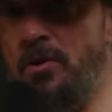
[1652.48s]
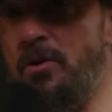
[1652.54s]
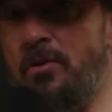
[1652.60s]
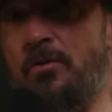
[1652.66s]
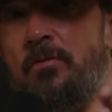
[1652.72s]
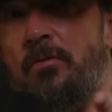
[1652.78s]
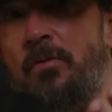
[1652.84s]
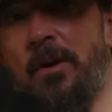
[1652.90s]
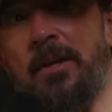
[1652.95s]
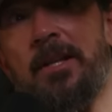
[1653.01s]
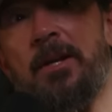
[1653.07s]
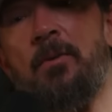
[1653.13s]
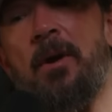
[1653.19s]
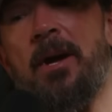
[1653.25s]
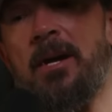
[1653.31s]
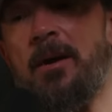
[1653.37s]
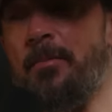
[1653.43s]
friendly
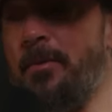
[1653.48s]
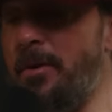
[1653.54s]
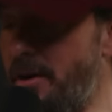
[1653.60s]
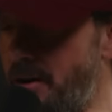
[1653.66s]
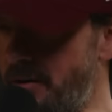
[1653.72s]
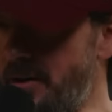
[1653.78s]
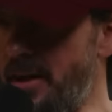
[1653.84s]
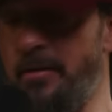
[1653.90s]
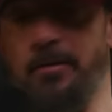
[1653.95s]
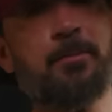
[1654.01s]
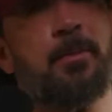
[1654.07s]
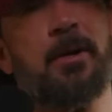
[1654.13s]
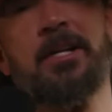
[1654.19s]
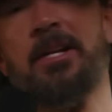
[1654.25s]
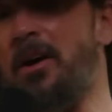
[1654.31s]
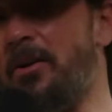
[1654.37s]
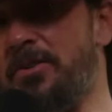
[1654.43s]
wake-up call,
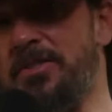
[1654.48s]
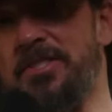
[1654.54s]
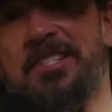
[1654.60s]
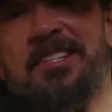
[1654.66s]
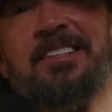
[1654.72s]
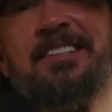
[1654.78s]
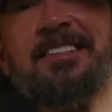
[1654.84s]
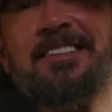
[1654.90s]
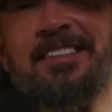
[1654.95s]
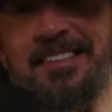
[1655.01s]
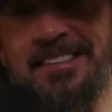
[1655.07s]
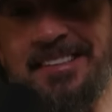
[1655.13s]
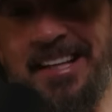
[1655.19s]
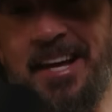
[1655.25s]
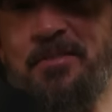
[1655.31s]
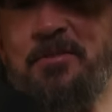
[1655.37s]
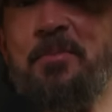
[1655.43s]
everybody knows.
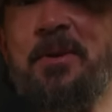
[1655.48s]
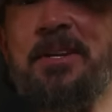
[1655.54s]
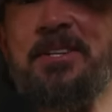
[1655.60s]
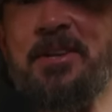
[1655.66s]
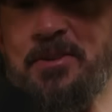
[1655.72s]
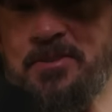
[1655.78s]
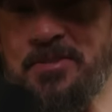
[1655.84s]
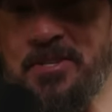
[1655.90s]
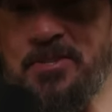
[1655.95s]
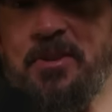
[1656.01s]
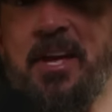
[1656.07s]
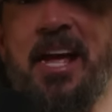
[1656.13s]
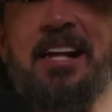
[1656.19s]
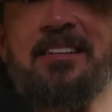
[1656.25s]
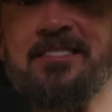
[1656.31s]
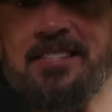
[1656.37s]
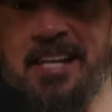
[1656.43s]
Everybody knows that you
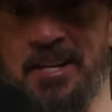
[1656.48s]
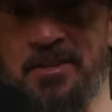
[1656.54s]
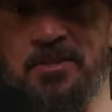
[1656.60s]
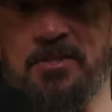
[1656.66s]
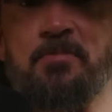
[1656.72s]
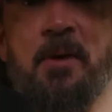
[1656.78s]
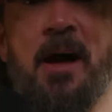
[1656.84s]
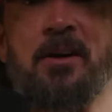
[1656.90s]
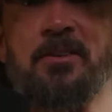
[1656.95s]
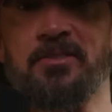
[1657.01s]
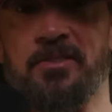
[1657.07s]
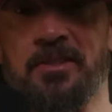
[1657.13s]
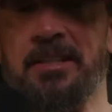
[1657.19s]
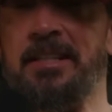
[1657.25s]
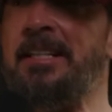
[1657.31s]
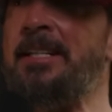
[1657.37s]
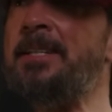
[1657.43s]
can't stand your spouse.
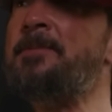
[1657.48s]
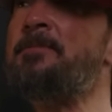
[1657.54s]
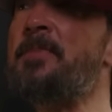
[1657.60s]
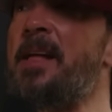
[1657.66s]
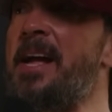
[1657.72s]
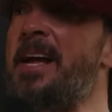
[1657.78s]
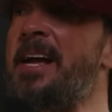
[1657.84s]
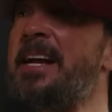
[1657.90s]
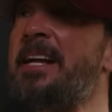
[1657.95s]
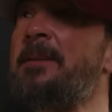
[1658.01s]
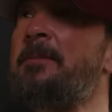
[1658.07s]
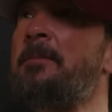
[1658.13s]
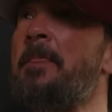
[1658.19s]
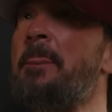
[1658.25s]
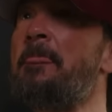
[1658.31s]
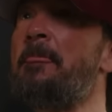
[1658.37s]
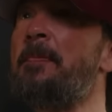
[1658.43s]
And
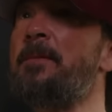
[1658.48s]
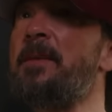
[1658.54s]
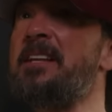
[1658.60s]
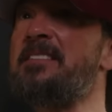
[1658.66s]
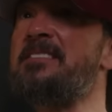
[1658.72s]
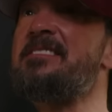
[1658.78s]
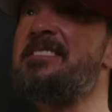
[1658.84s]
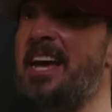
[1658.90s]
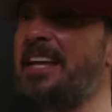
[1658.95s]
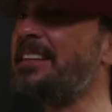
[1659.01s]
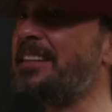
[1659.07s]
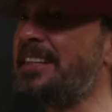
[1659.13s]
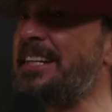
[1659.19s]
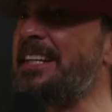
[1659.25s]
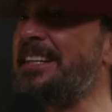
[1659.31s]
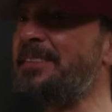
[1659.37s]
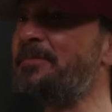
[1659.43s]
it's
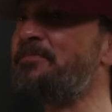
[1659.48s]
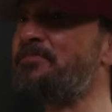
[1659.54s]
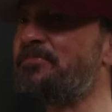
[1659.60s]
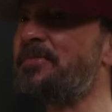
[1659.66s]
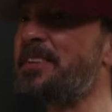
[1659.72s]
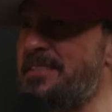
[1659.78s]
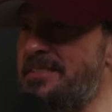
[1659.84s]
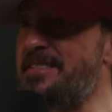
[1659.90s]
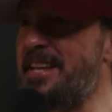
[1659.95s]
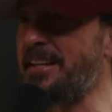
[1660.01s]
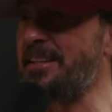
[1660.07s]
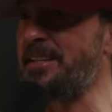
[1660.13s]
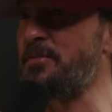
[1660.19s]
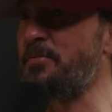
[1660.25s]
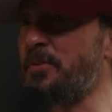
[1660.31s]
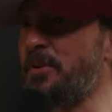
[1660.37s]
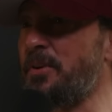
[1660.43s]
deadly. It's
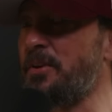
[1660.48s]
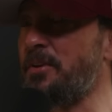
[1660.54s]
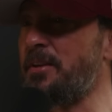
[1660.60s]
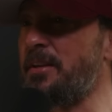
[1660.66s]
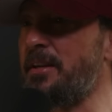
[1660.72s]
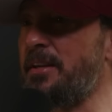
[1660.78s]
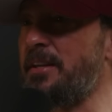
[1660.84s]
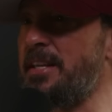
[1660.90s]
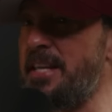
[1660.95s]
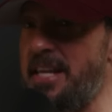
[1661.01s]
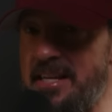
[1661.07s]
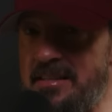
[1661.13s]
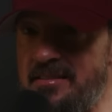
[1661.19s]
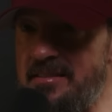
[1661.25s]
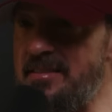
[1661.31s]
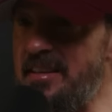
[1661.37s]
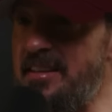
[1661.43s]
deadly for
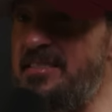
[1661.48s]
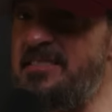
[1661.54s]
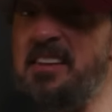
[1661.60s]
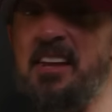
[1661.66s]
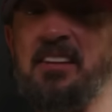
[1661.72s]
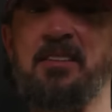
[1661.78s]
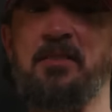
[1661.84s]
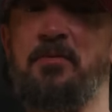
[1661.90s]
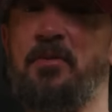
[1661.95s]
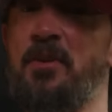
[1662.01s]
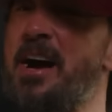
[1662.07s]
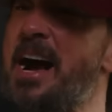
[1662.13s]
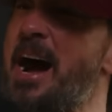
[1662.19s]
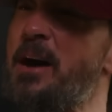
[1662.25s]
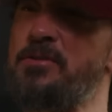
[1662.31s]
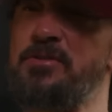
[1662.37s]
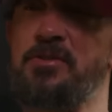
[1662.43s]
kids. It's deadly for a
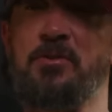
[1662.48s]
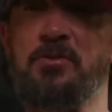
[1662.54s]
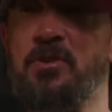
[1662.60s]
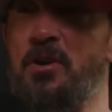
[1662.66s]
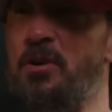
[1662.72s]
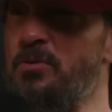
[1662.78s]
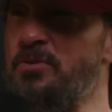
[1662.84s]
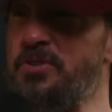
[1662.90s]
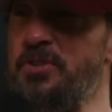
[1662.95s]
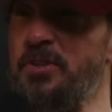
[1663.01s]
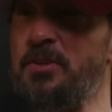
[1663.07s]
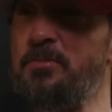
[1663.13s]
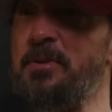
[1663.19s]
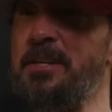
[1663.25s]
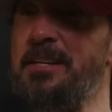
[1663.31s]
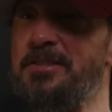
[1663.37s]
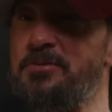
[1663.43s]
household culture,
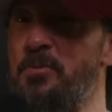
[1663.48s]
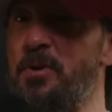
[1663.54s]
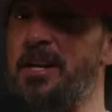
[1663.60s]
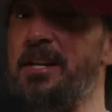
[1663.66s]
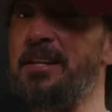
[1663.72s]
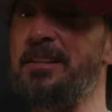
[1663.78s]
because what it